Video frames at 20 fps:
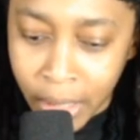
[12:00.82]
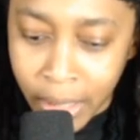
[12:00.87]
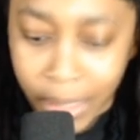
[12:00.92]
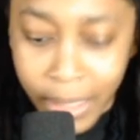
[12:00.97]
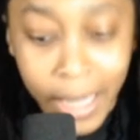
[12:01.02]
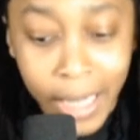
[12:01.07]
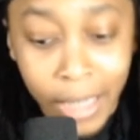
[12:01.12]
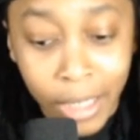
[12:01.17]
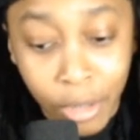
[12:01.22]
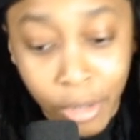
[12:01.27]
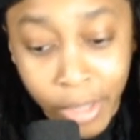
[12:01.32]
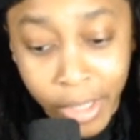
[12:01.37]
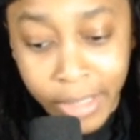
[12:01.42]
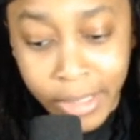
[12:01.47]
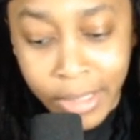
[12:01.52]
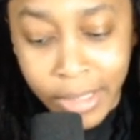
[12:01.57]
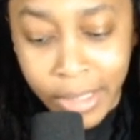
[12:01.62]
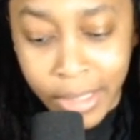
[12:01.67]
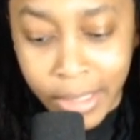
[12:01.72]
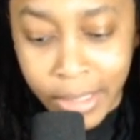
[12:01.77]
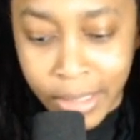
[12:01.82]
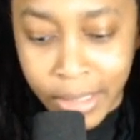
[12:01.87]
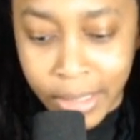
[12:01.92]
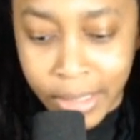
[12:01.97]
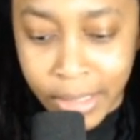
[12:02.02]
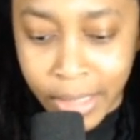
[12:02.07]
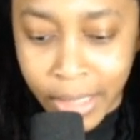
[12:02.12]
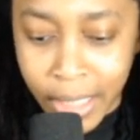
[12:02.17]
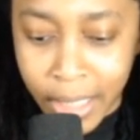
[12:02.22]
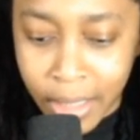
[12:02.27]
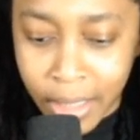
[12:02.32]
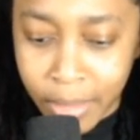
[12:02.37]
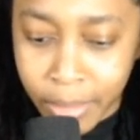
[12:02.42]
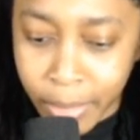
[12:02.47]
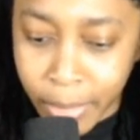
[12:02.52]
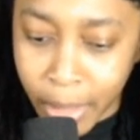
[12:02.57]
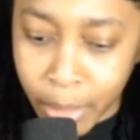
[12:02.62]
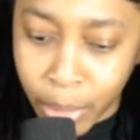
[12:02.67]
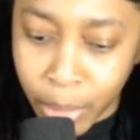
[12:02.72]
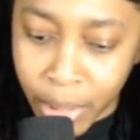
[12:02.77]
They got to go to AT&T Stadium.
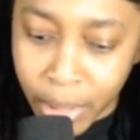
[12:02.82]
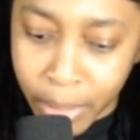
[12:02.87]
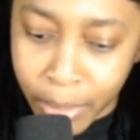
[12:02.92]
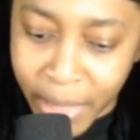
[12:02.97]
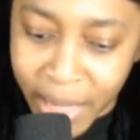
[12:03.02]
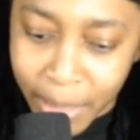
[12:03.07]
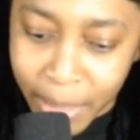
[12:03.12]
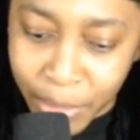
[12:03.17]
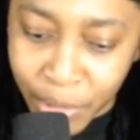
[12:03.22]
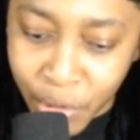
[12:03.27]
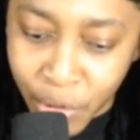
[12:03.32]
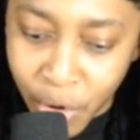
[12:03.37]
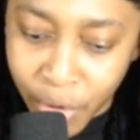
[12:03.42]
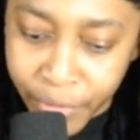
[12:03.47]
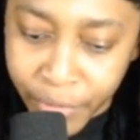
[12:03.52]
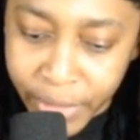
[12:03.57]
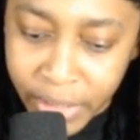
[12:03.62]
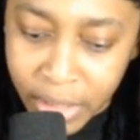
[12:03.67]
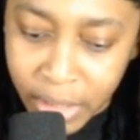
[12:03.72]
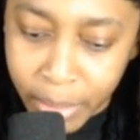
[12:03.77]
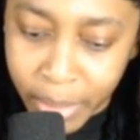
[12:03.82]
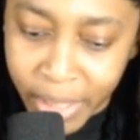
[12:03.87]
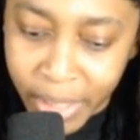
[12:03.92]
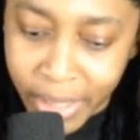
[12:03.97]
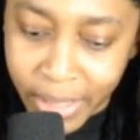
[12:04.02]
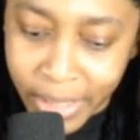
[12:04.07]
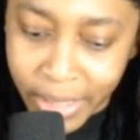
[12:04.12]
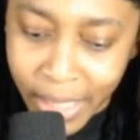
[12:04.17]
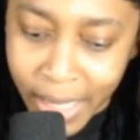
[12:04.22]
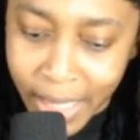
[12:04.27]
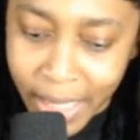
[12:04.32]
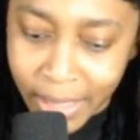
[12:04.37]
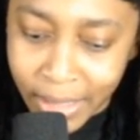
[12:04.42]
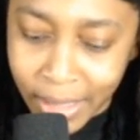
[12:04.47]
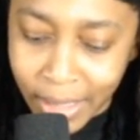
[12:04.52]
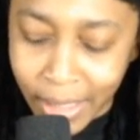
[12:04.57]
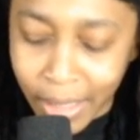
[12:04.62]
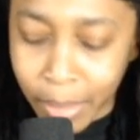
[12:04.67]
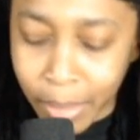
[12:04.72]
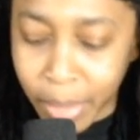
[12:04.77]
They play the Miami Dolphins. They play the Giants,
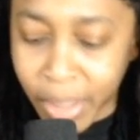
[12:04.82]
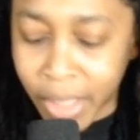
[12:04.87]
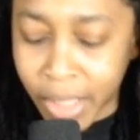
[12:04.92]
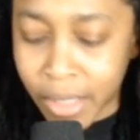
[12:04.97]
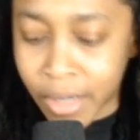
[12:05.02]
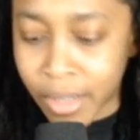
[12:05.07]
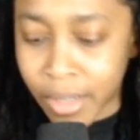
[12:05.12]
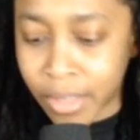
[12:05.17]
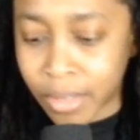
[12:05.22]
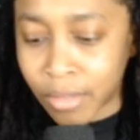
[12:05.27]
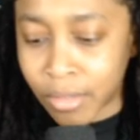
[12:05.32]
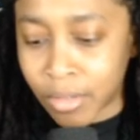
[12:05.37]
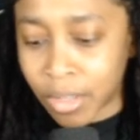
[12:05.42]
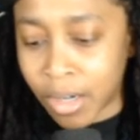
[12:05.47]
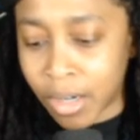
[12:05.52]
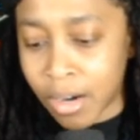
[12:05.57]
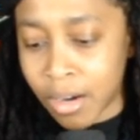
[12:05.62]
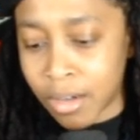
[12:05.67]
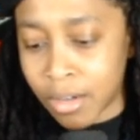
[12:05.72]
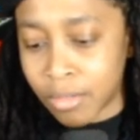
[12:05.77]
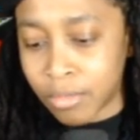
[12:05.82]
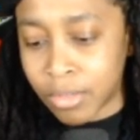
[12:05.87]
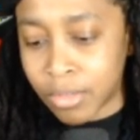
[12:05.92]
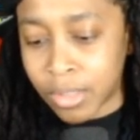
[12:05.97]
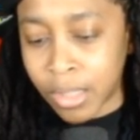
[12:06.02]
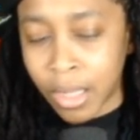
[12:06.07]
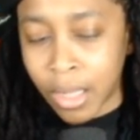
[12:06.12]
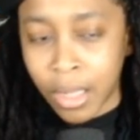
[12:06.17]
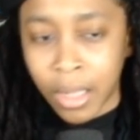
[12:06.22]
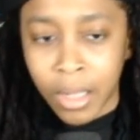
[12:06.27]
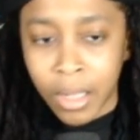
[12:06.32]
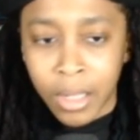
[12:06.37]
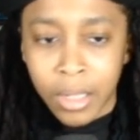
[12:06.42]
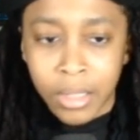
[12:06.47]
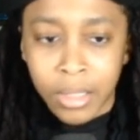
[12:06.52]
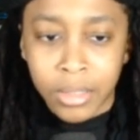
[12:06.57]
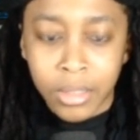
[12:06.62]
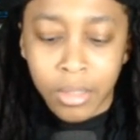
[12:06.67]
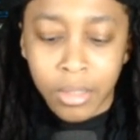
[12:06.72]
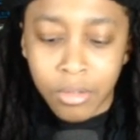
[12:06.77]
and they play the Arizona Cardinals.
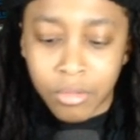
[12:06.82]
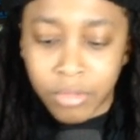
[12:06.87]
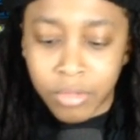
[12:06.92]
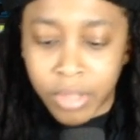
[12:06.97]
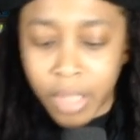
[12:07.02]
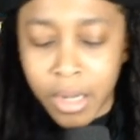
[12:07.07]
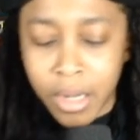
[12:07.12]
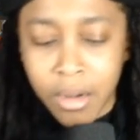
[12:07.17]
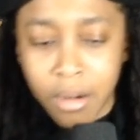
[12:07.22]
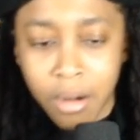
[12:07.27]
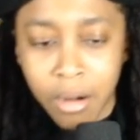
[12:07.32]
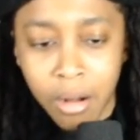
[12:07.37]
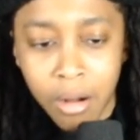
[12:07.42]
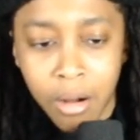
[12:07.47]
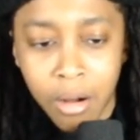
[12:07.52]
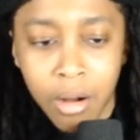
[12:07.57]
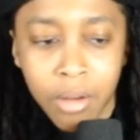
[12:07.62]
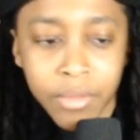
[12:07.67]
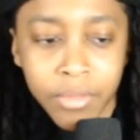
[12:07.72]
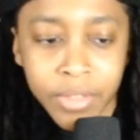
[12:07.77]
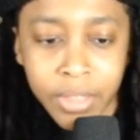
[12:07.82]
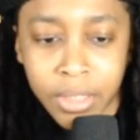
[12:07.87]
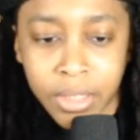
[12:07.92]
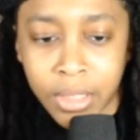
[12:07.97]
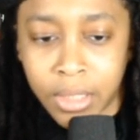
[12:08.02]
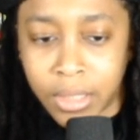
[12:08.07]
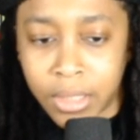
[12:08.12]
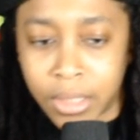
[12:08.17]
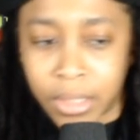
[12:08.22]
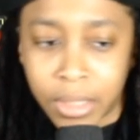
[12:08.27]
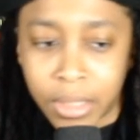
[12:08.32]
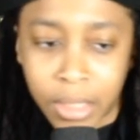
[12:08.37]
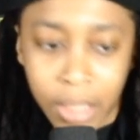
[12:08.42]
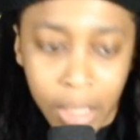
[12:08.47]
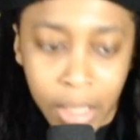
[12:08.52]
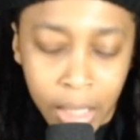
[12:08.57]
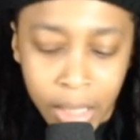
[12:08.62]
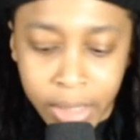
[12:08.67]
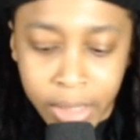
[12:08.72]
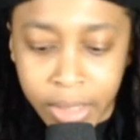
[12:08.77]
So they're off season.
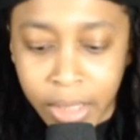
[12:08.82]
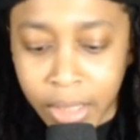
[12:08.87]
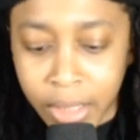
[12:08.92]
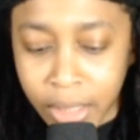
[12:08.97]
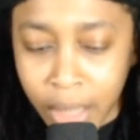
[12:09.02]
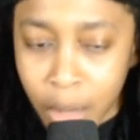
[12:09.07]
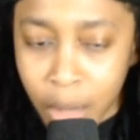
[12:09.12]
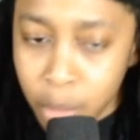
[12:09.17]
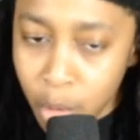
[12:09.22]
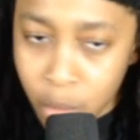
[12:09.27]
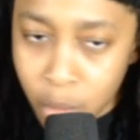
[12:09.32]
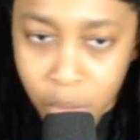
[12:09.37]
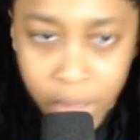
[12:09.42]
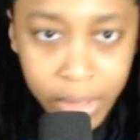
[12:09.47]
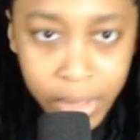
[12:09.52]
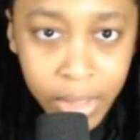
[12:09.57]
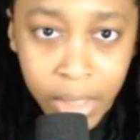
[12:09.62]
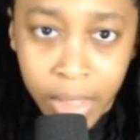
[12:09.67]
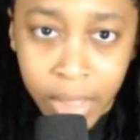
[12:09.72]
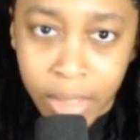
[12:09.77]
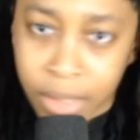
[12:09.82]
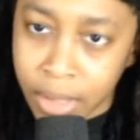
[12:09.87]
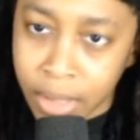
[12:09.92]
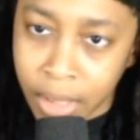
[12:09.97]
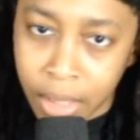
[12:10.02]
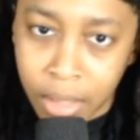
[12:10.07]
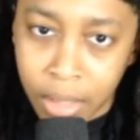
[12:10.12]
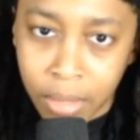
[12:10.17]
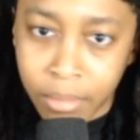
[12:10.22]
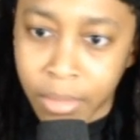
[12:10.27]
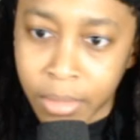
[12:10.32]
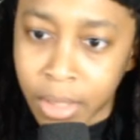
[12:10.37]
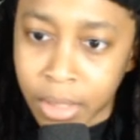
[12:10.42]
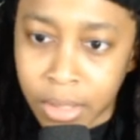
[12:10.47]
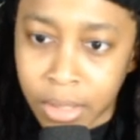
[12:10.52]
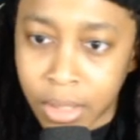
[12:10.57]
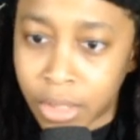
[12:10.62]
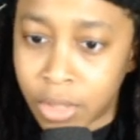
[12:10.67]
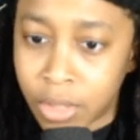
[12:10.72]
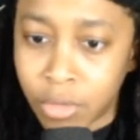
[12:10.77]
The number one thing this team
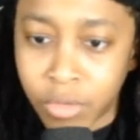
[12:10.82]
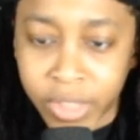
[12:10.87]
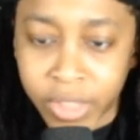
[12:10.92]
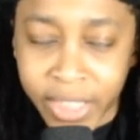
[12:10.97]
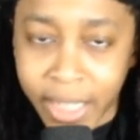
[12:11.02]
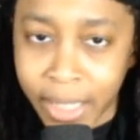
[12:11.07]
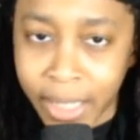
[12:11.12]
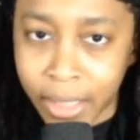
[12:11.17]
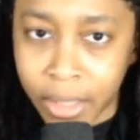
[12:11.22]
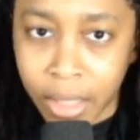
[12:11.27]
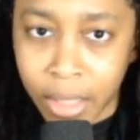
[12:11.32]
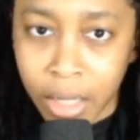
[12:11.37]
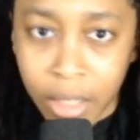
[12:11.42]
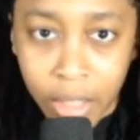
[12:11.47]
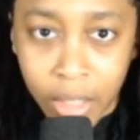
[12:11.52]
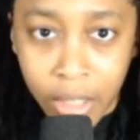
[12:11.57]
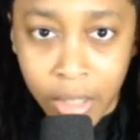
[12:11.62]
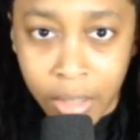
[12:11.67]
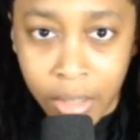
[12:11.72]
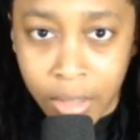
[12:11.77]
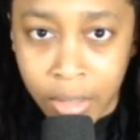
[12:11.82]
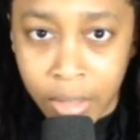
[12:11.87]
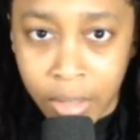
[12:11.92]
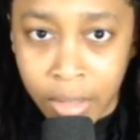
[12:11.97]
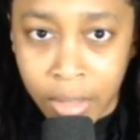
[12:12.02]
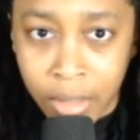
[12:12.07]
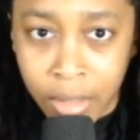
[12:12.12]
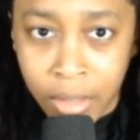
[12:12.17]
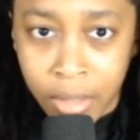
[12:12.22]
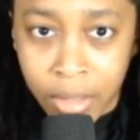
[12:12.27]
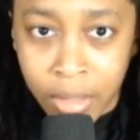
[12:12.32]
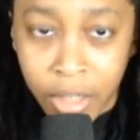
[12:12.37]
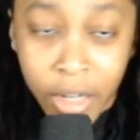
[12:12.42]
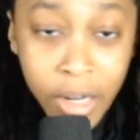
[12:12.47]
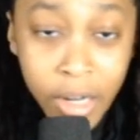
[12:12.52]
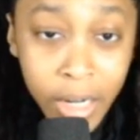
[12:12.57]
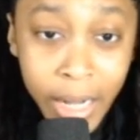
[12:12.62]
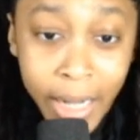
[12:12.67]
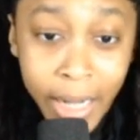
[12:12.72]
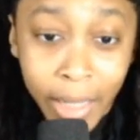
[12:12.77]
needs to do is get younger. The
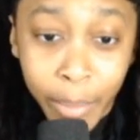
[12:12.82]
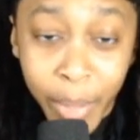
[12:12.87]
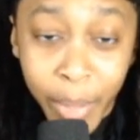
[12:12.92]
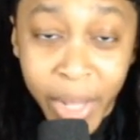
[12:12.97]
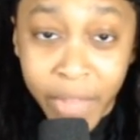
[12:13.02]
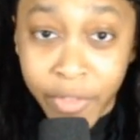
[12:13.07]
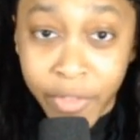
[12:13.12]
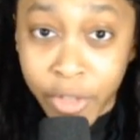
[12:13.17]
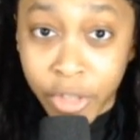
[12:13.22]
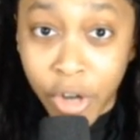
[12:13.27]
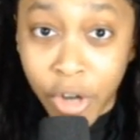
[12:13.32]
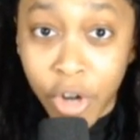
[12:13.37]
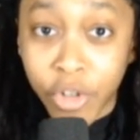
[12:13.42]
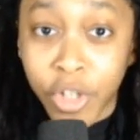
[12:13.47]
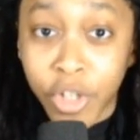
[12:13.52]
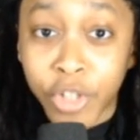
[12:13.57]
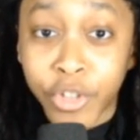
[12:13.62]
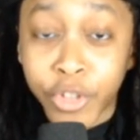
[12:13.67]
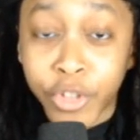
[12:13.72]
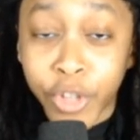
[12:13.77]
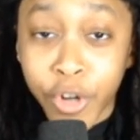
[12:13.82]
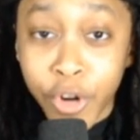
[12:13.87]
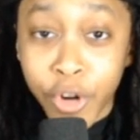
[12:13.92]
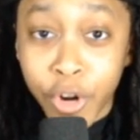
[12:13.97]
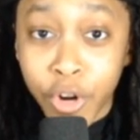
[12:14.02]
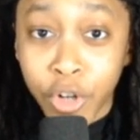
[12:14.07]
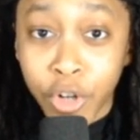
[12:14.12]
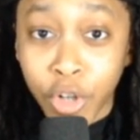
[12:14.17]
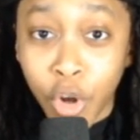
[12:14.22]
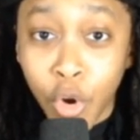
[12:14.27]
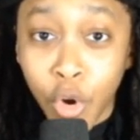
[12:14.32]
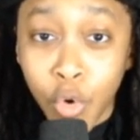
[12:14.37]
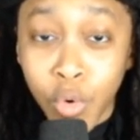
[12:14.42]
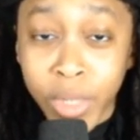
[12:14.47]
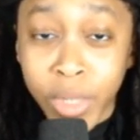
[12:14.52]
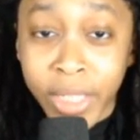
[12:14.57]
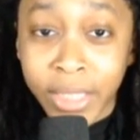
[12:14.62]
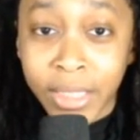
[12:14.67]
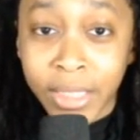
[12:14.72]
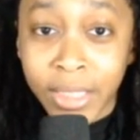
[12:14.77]
Carolina Panthers are the third
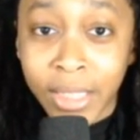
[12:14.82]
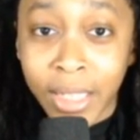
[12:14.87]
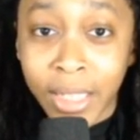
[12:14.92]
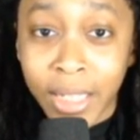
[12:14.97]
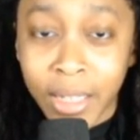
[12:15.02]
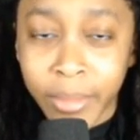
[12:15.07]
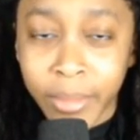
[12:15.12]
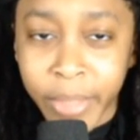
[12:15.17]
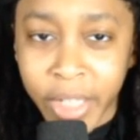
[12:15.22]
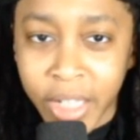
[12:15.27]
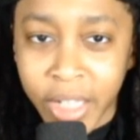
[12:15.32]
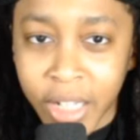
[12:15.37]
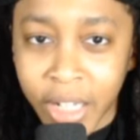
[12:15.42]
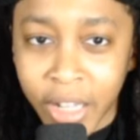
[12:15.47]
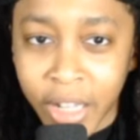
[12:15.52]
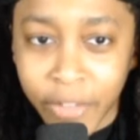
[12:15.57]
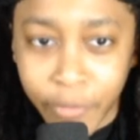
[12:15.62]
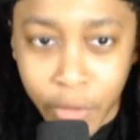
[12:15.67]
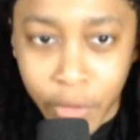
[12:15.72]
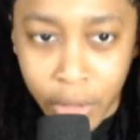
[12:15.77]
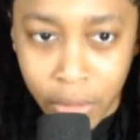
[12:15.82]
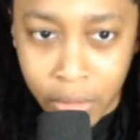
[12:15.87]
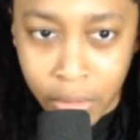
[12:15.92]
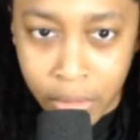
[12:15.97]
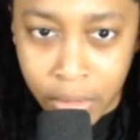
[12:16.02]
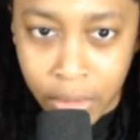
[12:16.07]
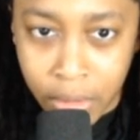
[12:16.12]
oldest team in the NFL.